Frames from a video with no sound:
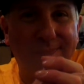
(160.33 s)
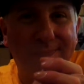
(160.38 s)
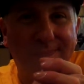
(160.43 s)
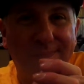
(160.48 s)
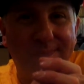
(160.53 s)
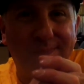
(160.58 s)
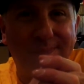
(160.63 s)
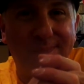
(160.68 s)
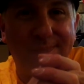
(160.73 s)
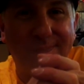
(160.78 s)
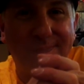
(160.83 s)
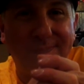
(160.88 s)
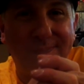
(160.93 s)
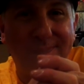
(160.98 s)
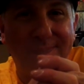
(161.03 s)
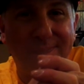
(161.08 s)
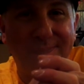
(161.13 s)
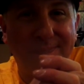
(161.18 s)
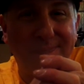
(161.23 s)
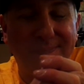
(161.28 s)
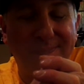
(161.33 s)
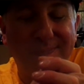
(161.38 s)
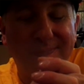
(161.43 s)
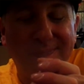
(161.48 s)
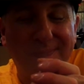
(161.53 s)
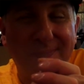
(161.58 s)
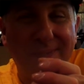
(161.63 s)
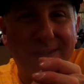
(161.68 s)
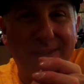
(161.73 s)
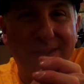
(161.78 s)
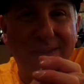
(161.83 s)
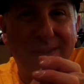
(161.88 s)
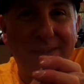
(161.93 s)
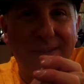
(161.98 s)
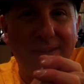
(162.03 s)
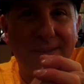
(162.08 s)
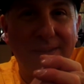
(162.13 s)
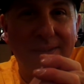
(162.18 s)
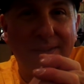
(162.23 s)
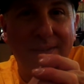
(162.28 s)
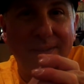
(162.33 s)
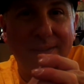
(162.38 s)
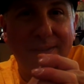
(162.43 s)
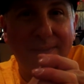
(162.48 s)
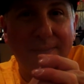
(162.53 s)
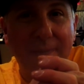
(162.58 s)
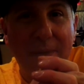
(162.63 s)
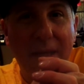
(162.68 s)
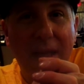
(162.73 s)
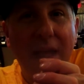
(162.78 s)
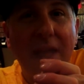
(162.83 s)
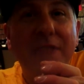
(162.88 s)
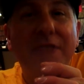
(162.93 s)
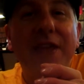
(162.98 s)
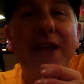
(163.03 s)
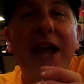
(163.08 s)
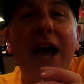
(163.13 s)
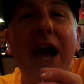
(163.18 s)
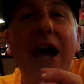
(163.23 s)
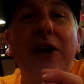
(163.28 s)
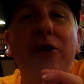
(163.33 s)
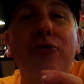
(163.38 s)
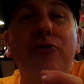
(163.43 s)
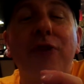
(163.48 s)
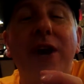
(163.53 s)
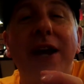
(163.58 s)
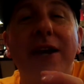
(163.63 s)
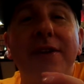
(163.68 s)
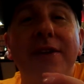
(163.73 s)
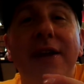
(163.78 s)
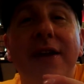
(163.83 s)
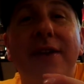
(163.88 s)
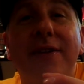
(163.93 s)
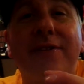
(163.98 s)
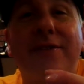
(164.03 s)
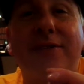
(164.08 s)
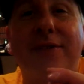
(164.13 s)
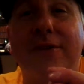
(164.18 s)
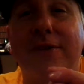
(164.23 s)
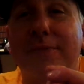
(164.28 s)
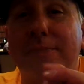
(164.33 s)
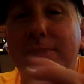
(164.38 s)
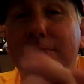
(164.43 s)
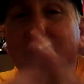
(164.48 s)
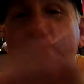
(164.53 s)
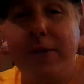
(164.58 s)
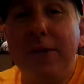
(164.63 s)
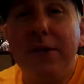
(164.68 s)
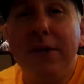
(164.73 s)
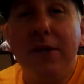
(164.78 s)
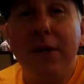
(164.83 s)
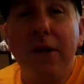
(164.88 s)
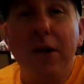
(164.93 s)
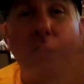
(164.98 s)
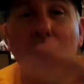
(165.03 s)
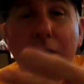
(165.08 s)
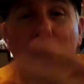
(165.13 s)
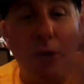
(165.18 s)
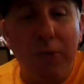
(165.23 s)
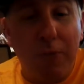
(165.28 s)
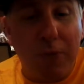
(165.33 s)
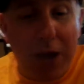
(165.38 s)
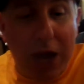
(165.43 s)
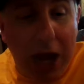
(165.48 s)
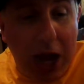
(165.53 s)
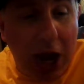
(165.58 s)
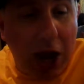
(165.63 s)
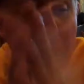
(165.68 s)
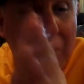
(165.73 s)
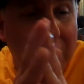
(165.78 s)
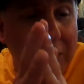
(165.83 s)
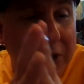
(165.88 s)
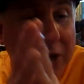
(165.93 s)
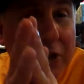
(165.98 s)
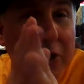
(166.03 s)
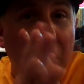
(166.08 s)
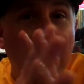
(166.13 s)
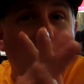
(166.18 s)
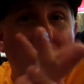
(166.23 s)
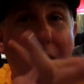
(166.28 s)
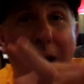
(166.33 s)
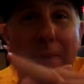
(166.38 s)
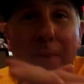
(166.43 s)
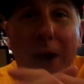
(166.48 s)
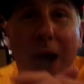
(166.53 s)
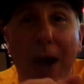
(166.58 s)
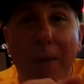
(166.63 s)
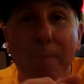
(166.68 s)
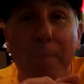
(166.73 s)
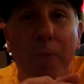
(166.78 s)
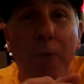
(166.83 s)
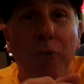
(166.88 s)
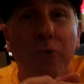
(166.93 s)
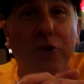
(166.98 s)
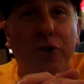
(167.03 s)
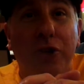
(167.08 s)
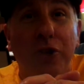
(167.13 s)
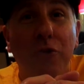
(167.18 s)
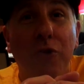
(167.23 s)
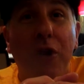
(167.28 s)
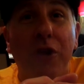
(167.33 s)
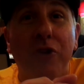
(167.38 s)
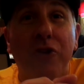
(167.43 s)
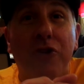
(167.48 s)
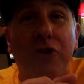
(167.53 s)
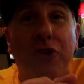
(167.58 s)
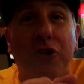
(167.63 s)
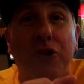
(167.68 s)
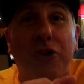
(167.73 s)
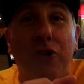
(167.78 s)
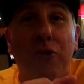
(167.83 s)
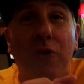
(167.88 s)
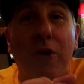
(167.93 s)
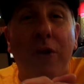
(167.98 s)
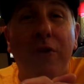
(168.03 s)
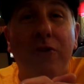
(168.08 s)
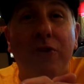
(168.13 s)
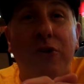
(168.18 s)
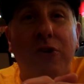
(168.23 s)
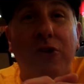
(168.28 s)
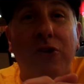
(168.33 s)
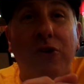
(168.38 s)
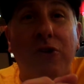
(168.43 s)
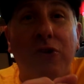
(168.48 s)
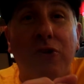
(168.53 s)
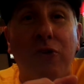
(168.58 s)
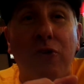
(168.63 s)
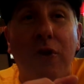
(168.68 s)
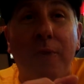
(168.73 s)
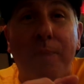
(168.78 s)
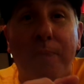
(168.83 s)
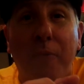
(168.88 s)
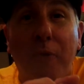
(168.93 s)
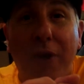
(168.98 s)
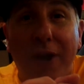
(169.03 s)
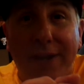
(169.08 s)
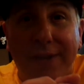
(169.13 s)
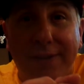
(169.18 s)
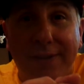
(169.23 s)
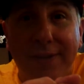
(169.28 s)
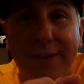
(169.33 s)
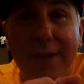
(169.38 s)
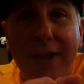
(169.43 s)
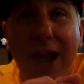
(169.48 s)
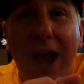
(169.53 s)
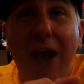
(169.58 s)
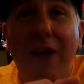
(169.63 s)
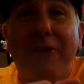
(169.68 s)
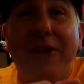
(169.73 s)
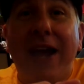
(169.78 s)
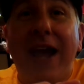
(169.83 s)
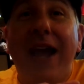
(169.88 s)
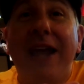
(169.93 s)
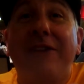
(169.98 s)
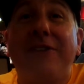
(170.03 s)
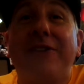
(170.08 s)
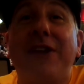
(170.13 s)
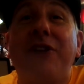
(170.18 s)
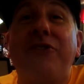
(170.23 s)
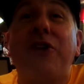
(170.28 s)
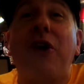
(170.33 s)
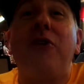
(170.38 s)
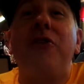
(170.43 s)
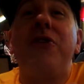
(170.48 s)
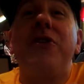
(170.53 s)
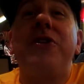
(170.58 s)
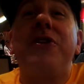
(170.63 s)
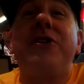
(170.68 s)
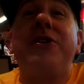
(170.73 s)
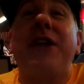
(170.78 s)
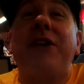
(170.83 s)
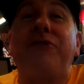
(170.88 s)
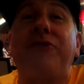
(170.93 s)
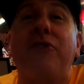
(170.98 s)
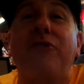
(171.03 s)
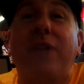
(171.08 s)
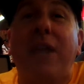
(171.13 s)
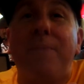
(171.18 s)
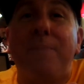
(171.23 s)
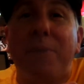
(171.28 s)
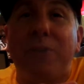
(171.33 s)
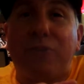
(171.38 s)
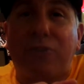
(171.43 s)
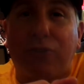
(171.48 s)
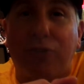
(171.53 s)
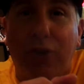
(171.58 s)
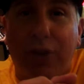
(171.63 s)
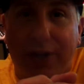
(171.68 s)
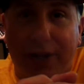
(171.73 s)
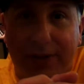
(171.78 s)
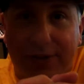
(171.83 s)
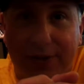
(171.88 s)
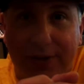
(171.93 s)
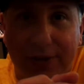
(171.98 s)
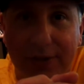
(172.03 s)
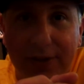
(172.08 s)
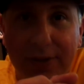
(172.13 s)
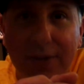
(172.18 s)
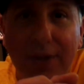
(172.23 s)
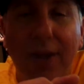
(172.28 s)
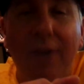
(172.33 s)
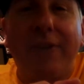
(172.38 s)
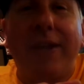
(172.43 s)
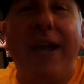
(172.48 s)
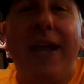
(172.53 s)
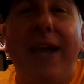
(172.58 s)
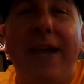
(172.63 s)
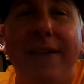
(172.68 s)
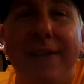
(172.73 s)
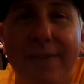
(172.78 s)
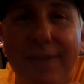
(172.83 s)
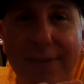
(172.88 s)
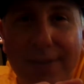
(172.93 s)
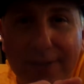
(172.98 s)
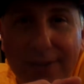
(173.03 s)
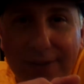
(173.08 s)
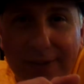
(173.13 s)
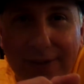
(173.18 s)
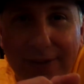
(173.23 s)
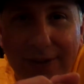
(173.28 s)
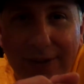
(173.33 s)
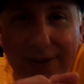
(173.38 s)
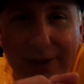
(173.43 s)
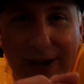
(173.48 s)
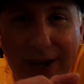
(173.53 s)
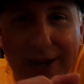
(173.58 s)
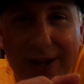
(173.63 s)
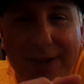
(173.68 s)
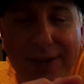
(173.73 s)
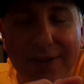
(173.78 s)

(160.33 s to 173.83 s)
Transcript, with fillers: What other adjectives? How, what other adjectives? How, the humbleness. The greatness. And the humbleness. Well, you know, I'm humble to a to a to a point. You're okay? humble to a fault. Just don't get me started. Okay. okay? As usual, All we right?